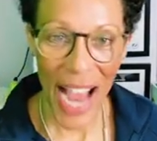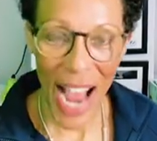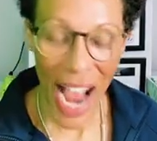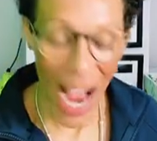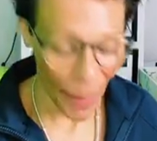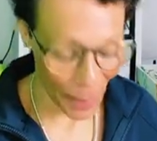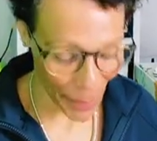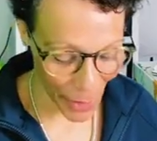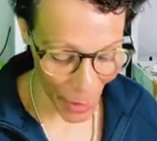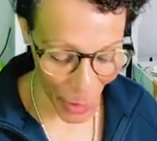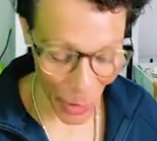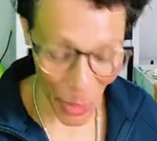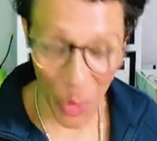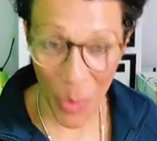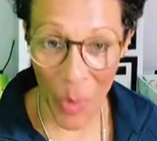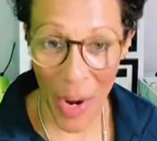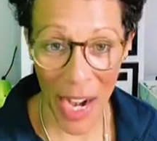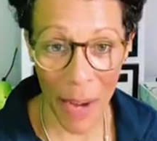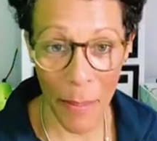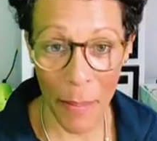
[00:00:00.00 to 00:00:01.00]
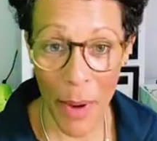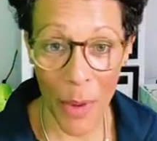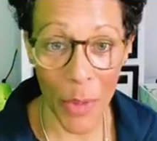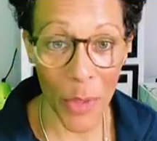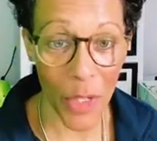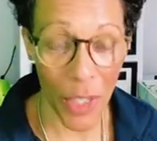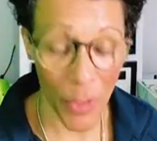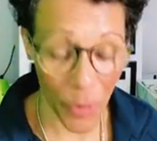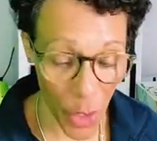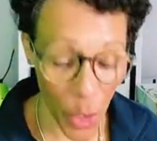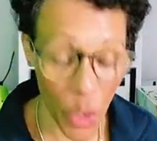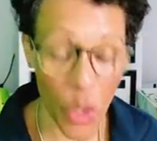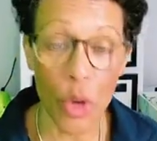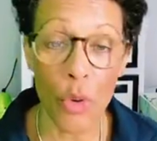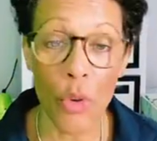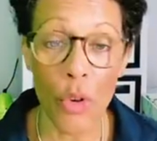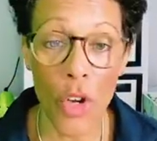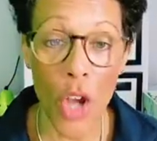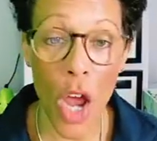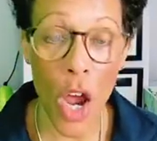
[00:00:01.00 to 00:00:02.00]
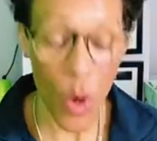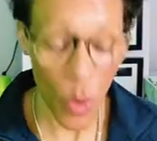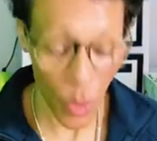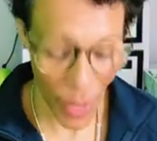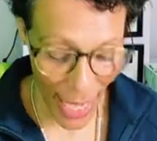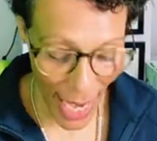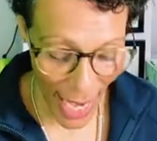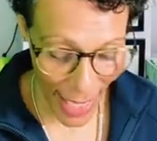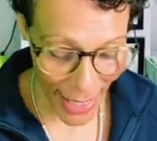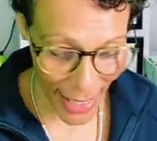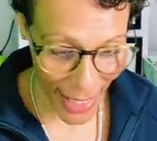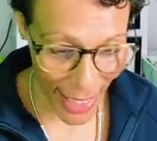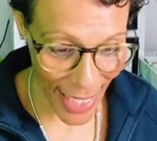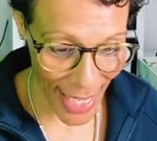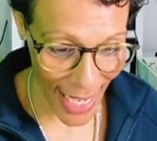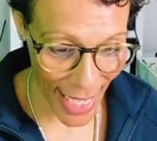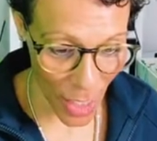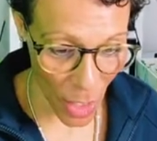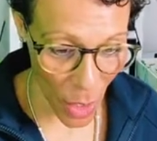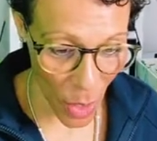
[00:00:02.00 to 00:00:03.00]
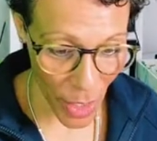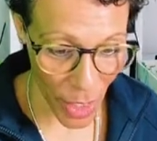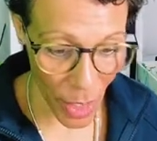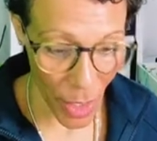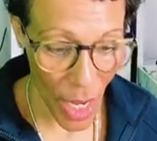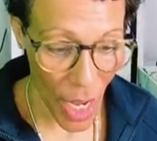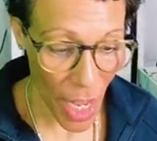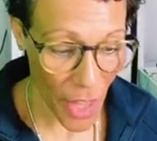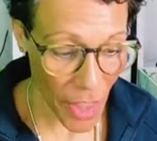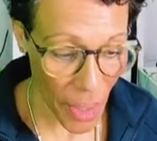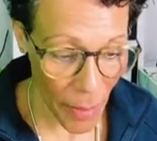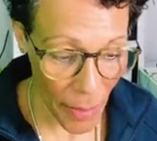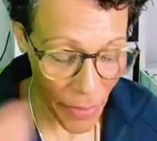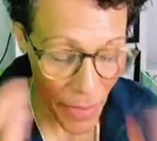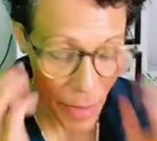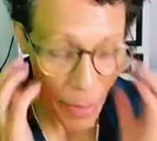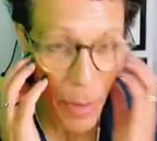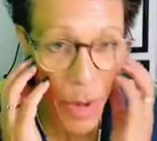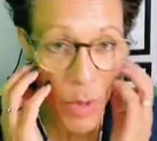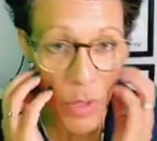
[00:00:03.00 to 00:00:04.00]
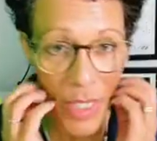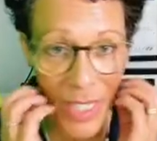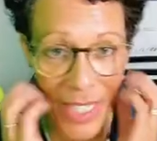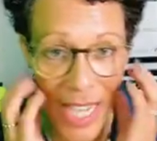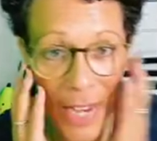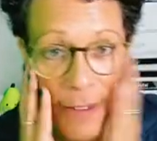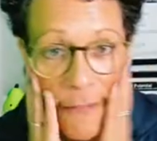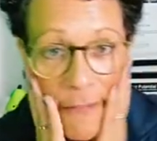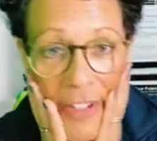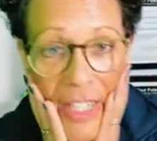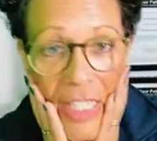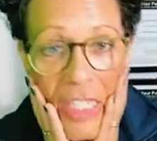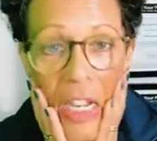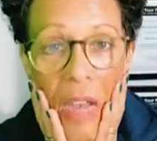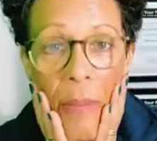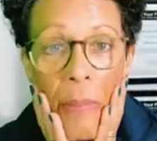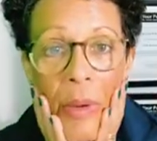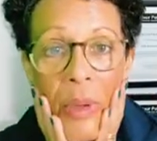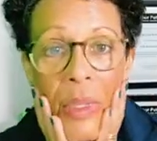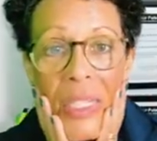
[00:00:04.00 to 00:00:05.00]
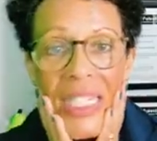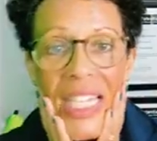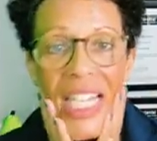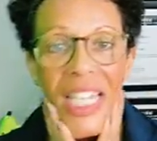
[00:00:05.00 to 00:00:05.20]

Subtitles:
Absolutely right. Most of you, you know the answer here, don't you? The most safest and most